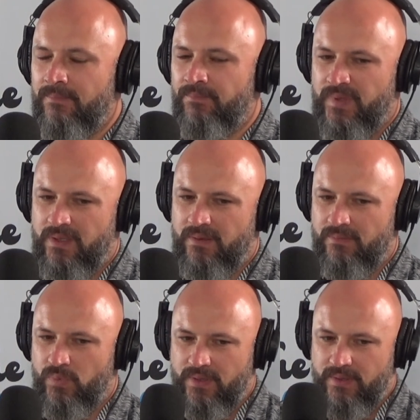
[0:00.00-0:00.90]
Yeah, one
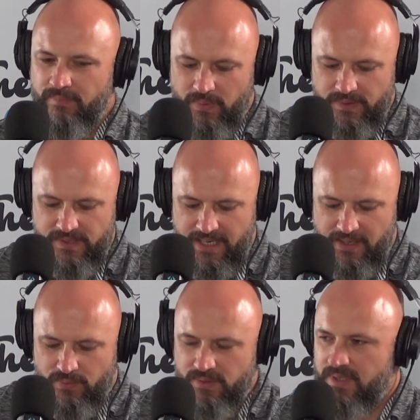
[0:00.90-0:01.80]
of the big ones now
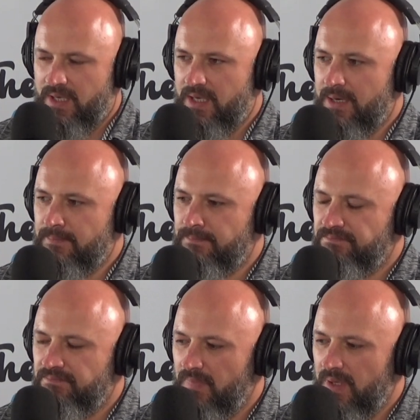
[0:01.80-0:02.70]
is the um,
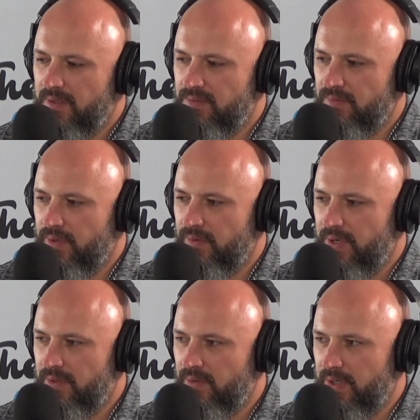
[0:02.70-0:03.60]
is around
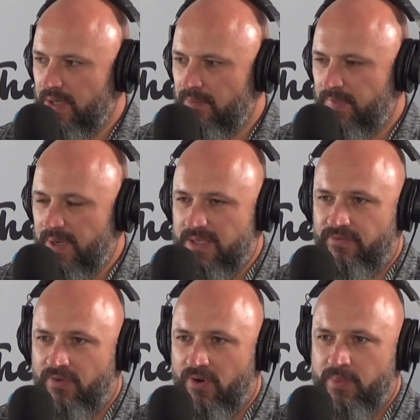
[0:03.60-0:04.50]
like um, passive
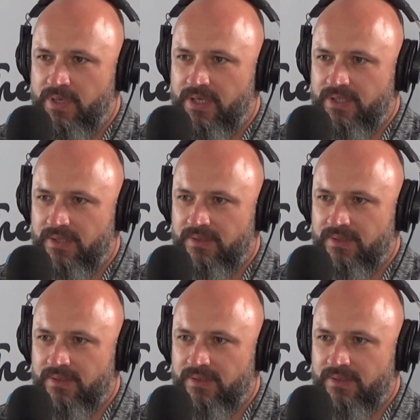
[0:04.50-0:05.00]
fire protection.